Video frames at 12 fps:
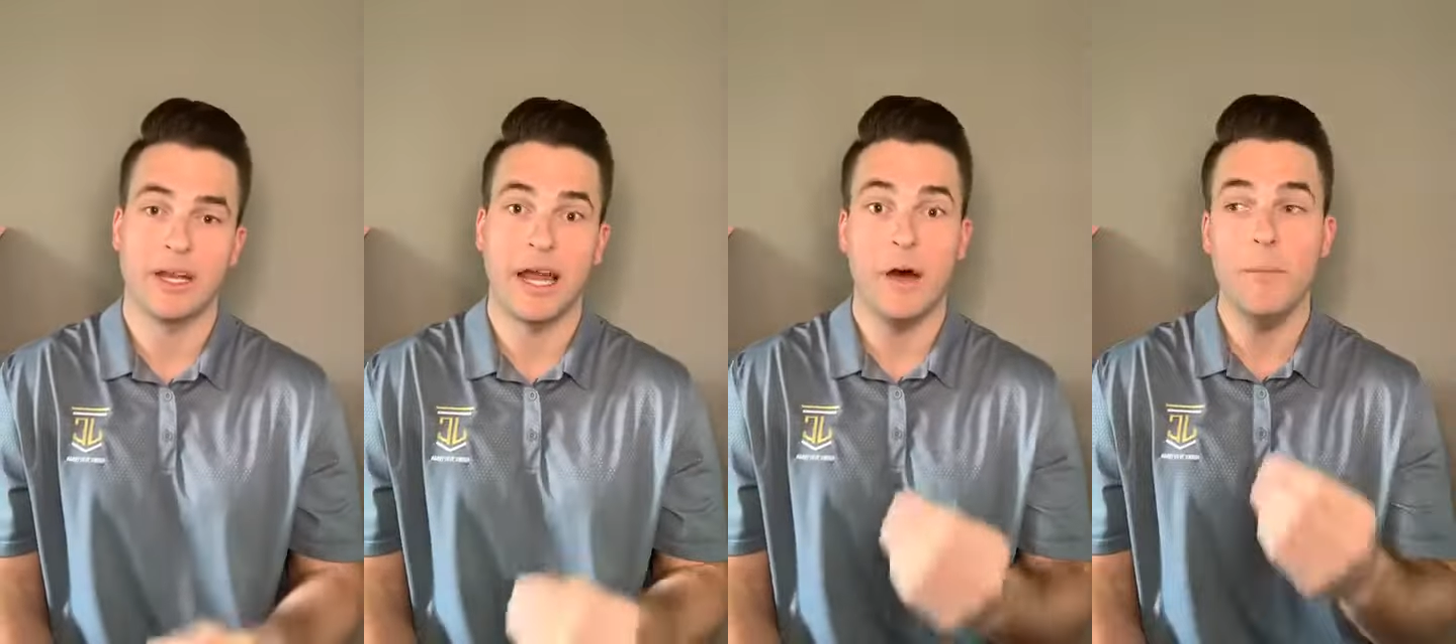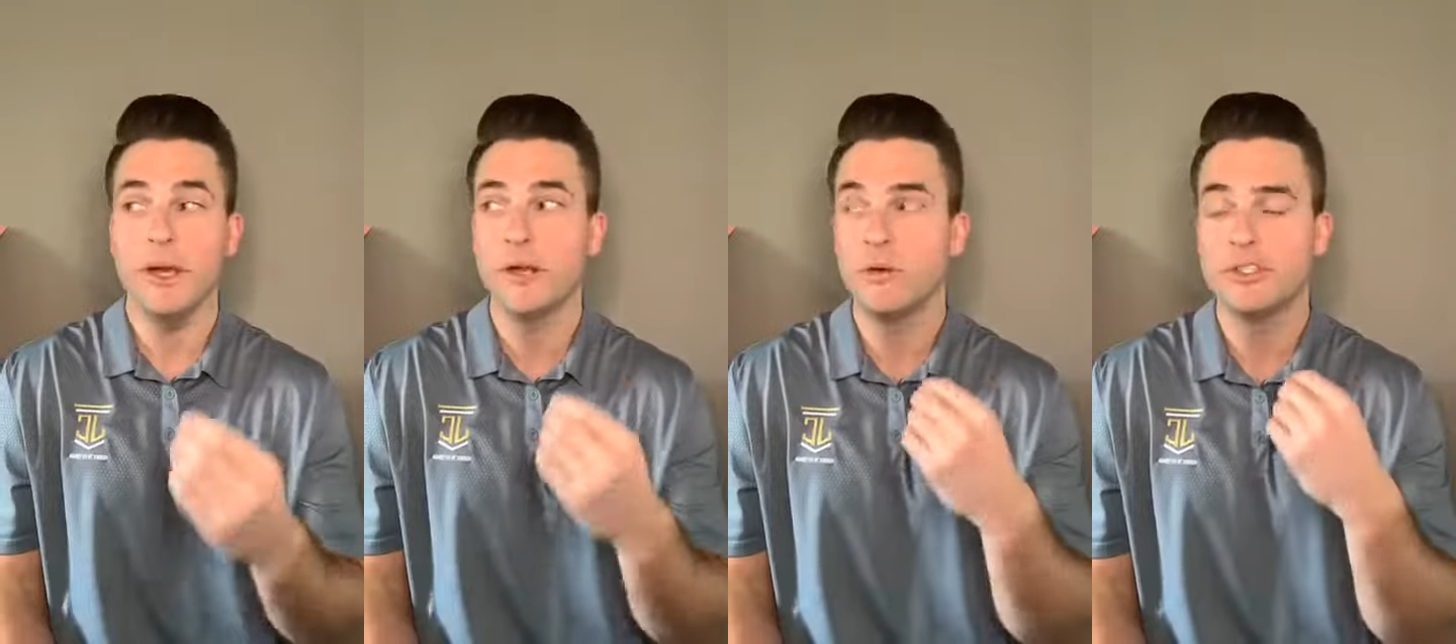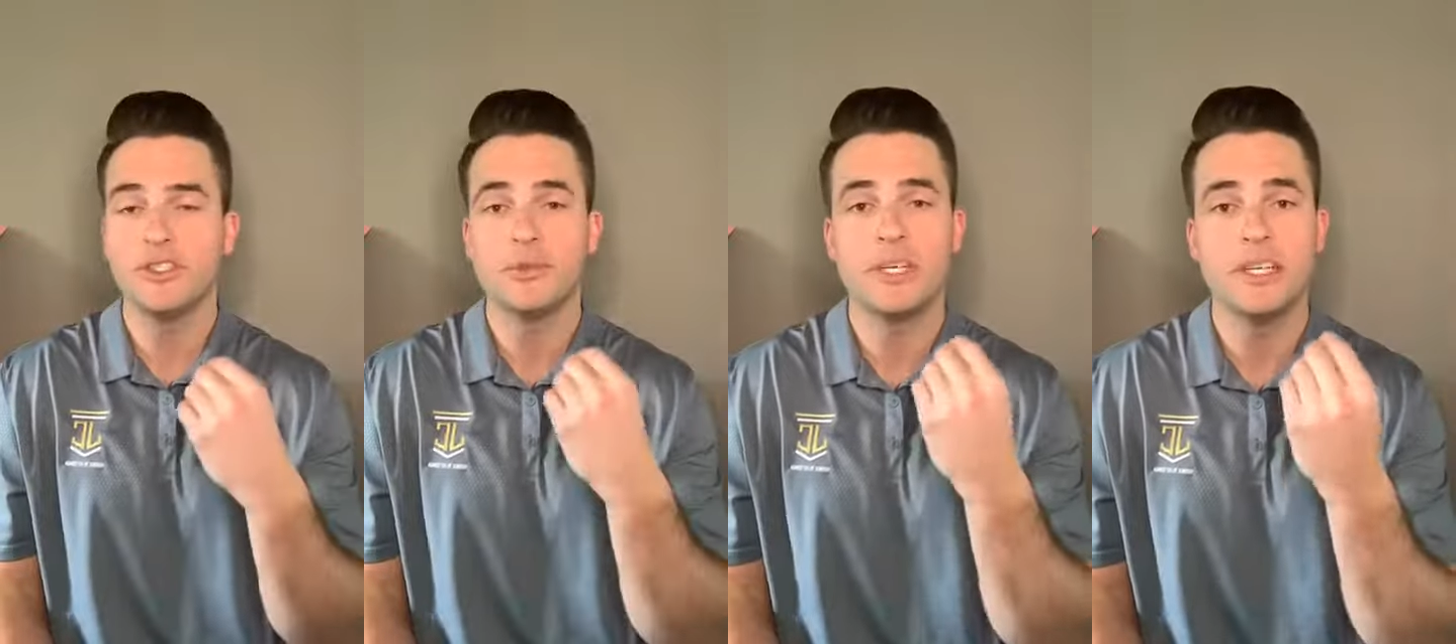How am I going
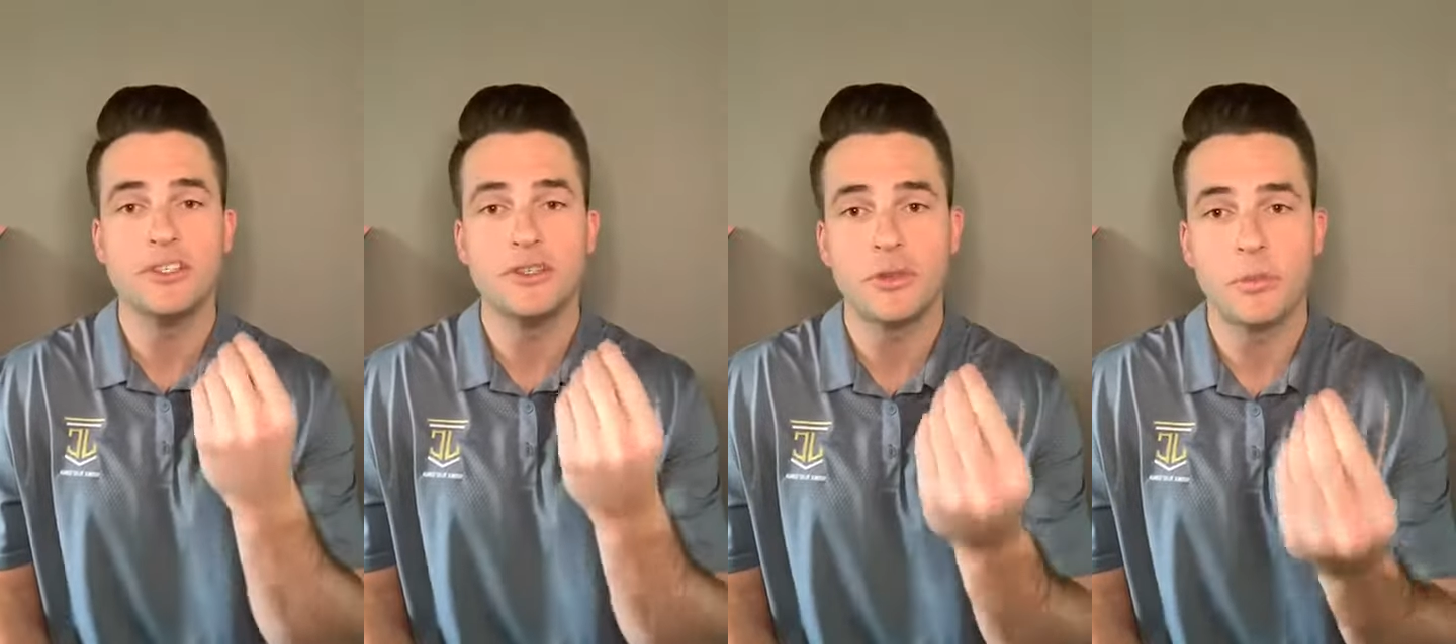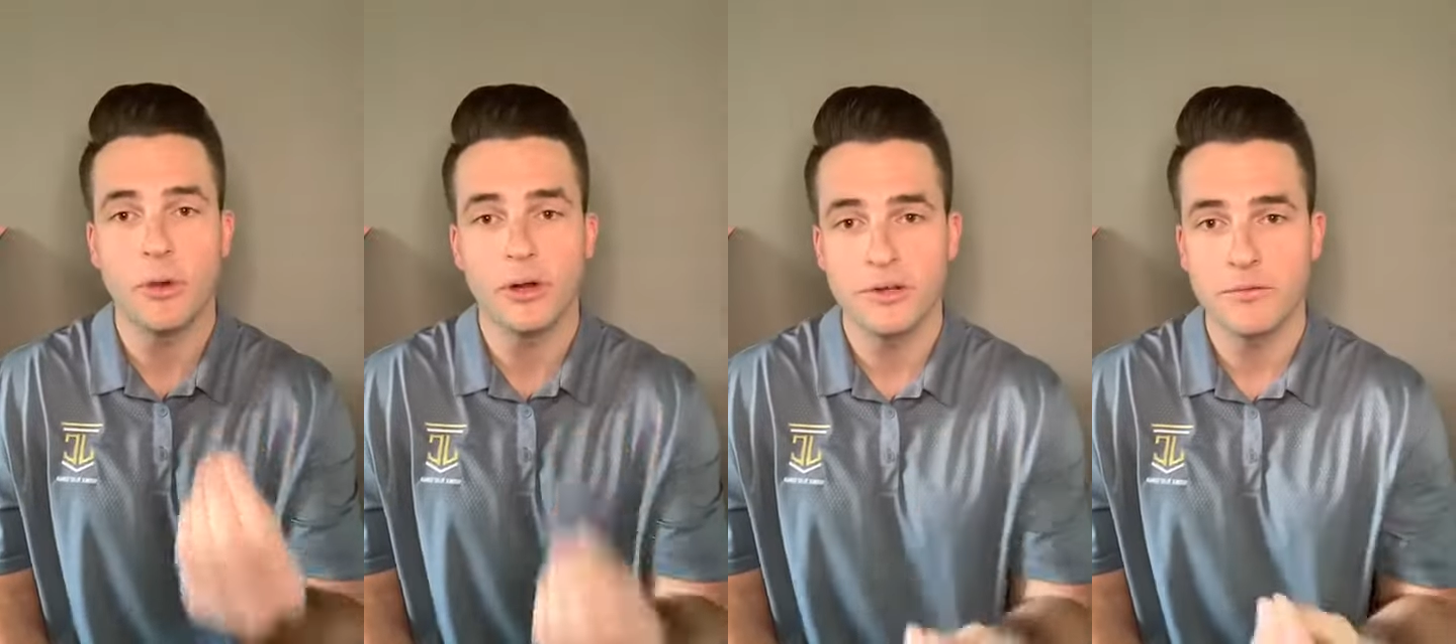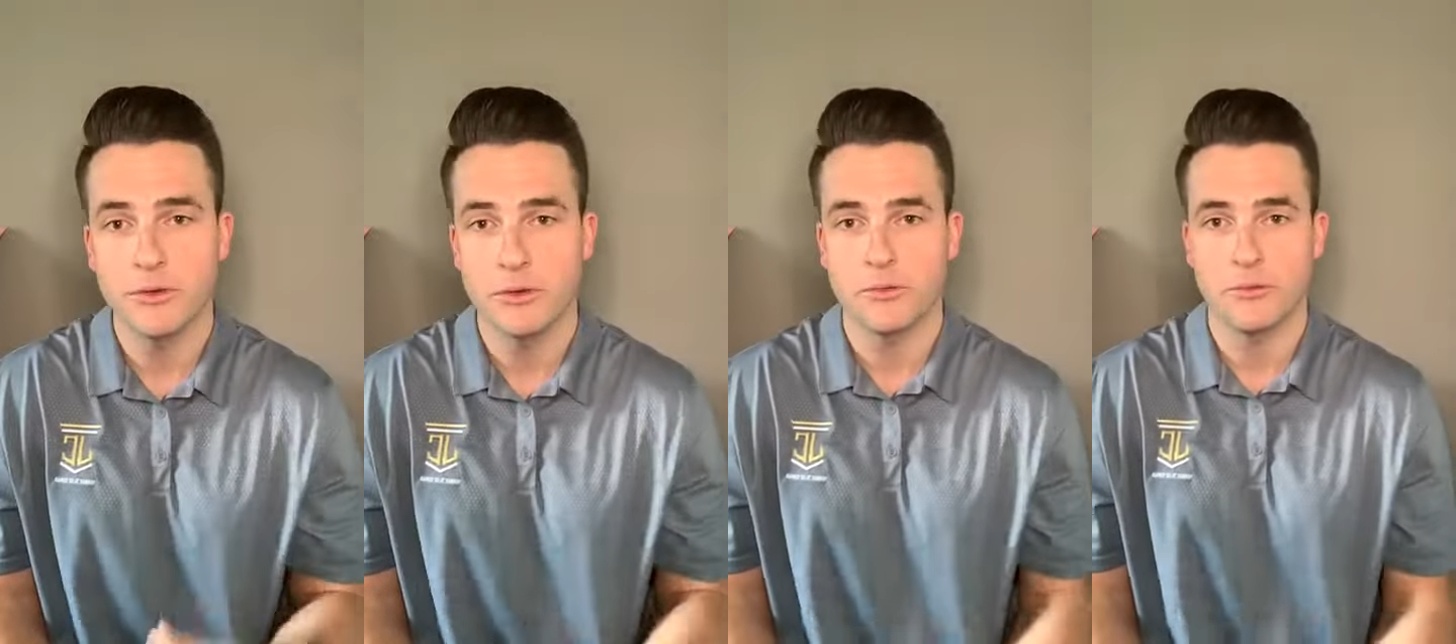to get into the market
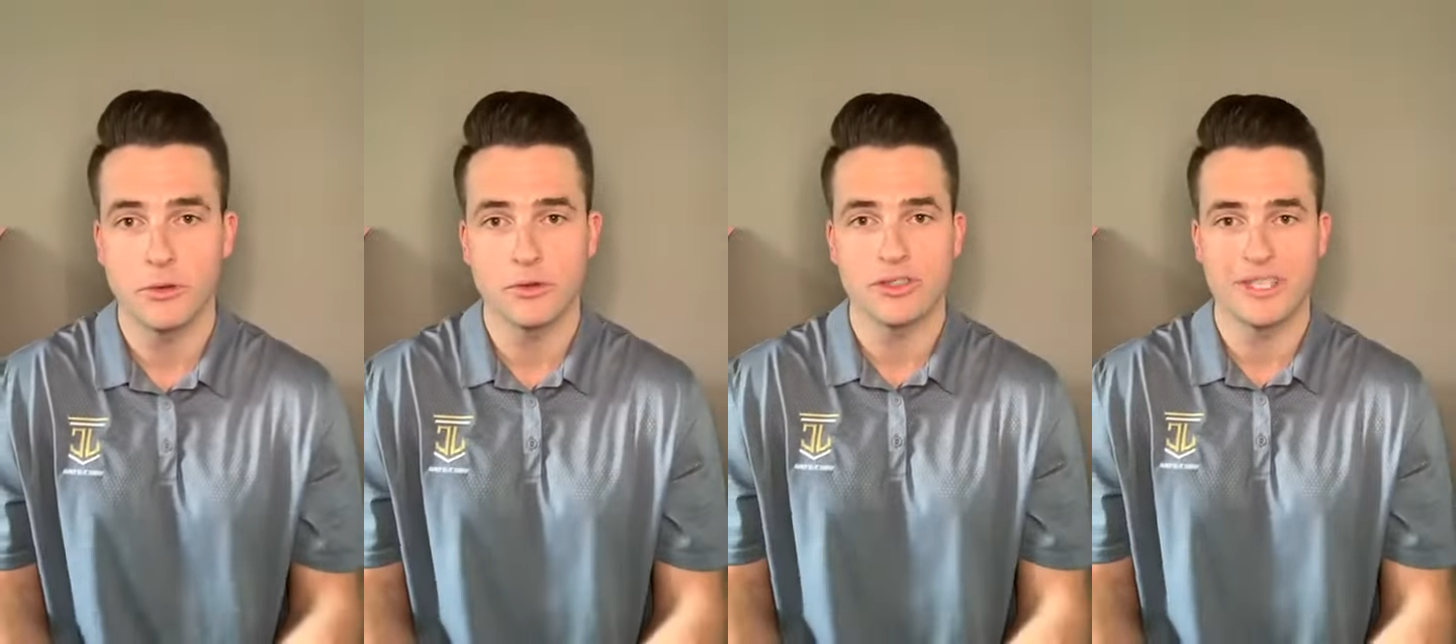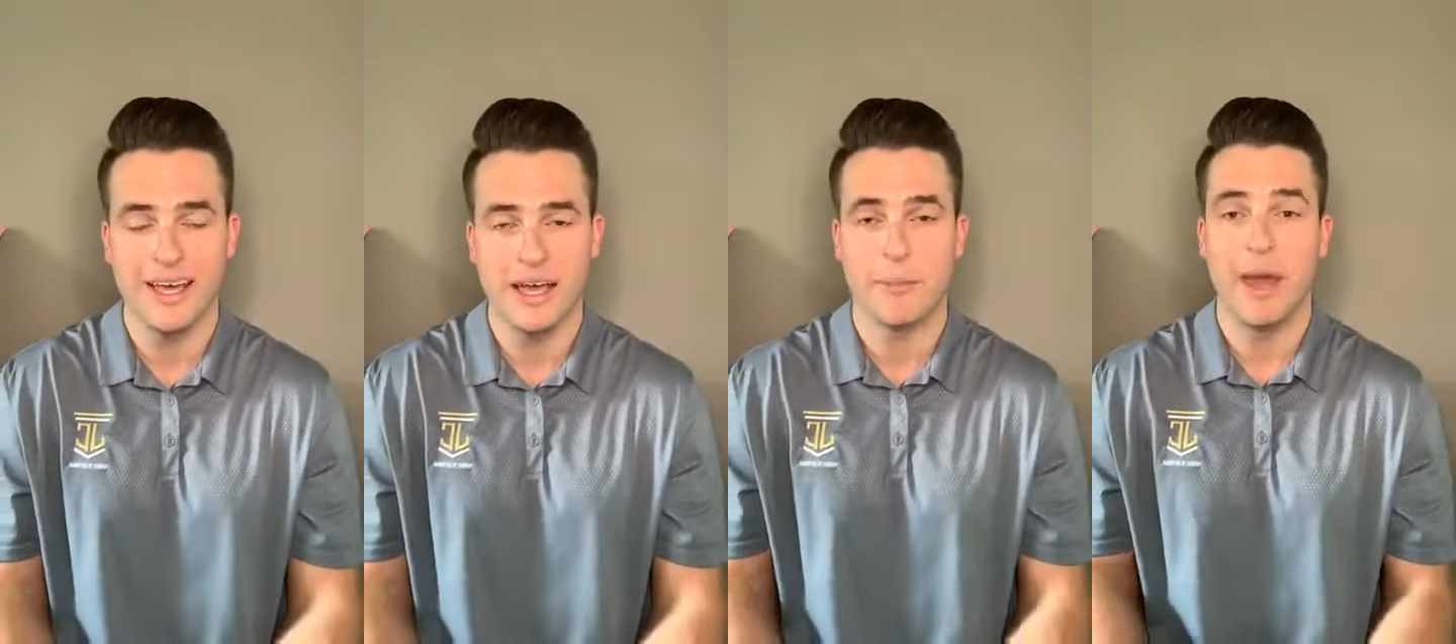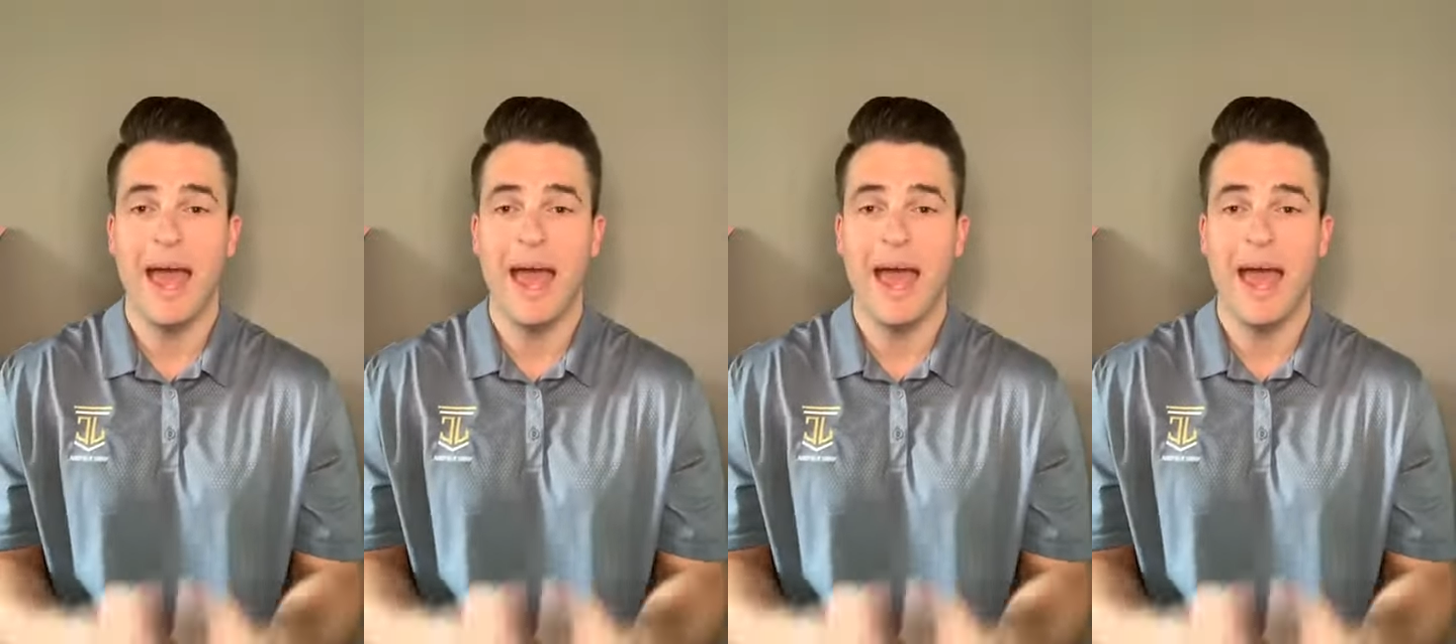for the first time?